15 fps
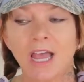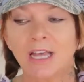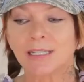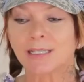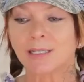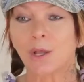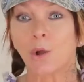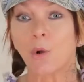
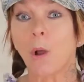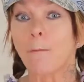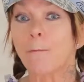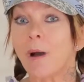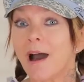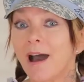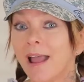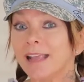So
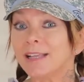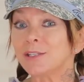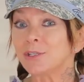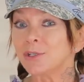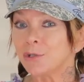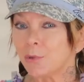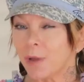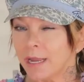by
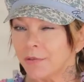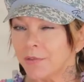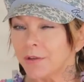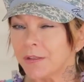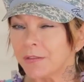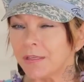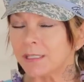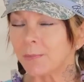
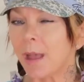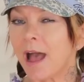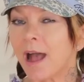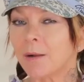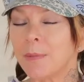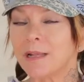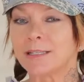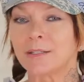strengthening these
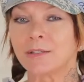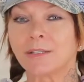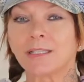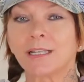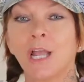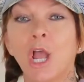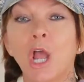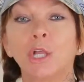back muscles,
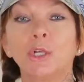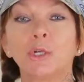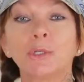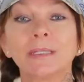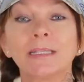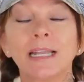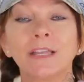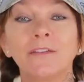you're
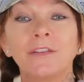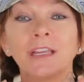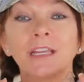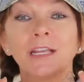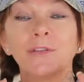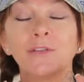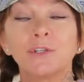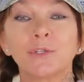
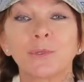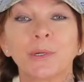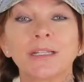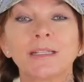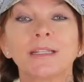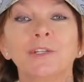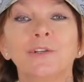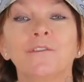saving the
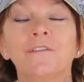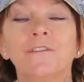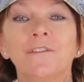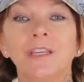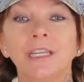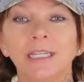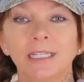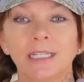joints in your
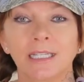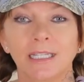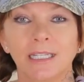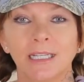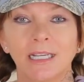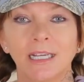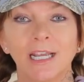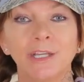feet.
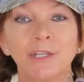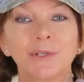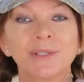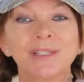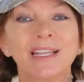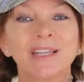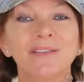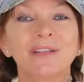You're
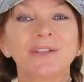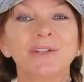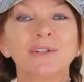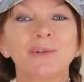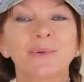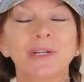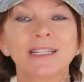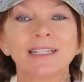saving the
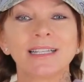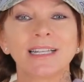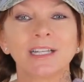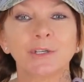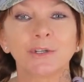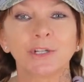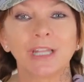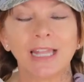joints in
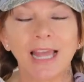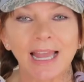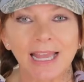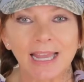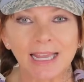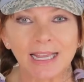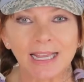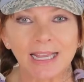your
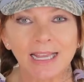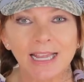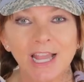leg.